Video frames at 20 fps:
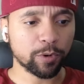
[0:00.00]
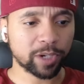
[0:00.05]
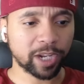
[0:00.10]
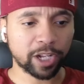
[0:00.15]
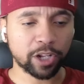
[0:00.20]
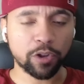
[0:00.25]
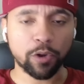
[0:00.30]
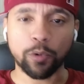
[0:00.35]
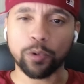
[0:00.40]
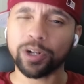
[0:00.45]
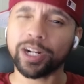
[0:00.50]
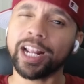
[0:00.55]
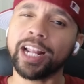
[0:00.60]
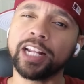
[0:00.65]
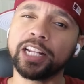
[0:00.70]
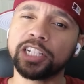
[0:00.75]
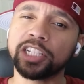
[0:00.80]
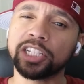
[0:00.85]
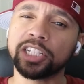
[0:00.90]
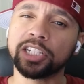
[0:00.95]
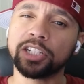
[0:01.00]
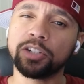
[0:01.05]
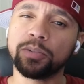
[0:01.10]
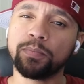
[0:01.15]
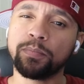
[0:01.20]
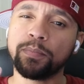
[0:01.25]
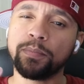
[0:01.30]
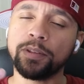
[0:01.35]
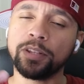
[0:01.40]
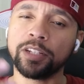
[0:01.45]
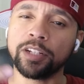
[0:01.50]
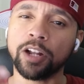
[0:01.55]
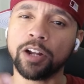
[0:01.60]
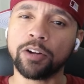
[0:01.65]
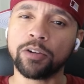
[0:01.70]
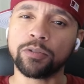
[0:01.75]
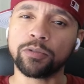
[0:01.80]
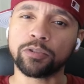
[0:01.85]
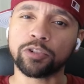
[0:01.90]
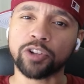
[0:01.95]
they doing? Were they just, you
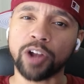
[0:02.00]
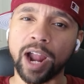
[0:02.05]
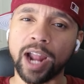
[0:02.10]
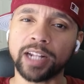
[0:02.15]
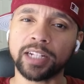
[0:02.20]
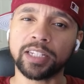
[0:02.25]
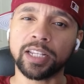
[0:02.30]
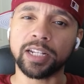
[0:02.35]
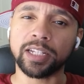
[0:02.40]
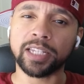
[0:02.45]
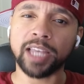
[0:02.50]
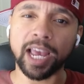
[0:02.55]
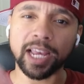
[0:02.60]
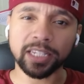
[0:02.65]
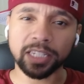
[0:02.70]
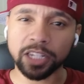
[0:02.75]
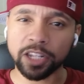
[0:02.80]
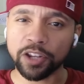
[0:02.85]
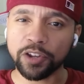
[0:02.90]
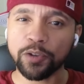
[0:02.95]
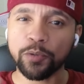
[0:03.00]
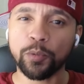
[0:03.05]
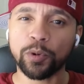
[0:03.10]
know, trying to test him?